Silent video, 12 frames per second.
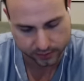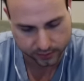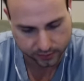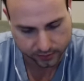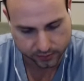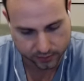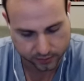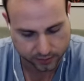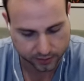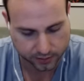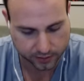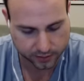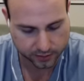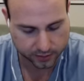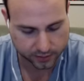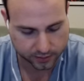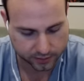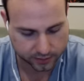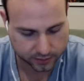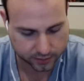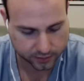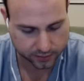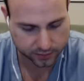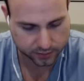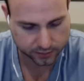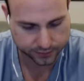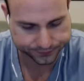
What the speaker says: [no speech]